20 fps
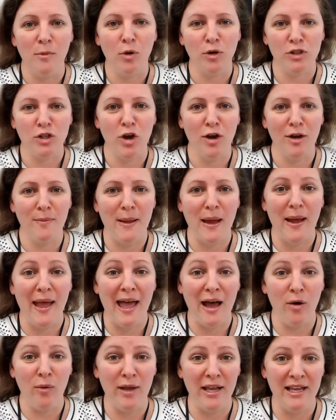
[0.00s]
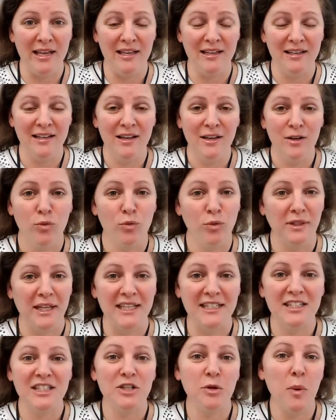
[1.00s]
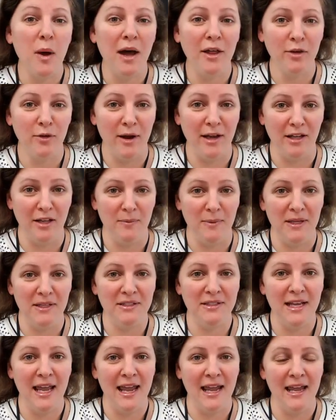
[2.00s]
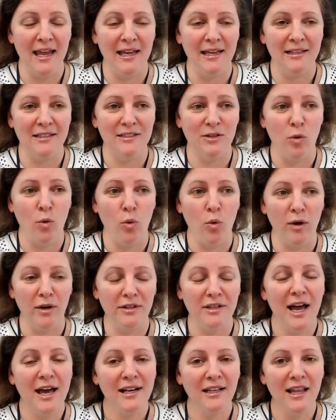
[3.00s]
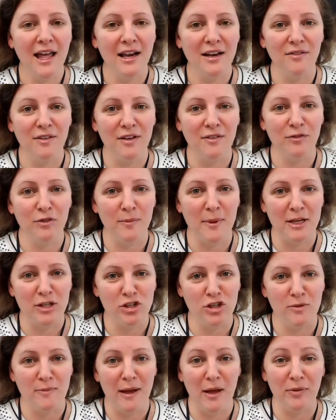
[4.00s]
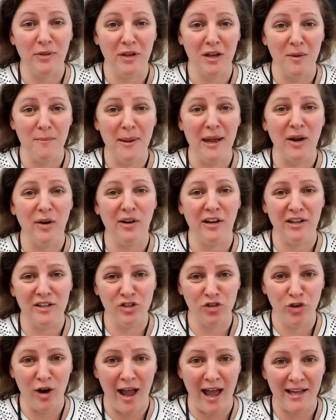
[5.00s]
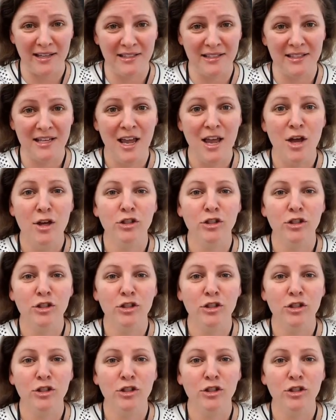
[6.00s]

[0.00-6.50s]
or talk about how it relates to other elements and or not a lot of information about the compare and contrast.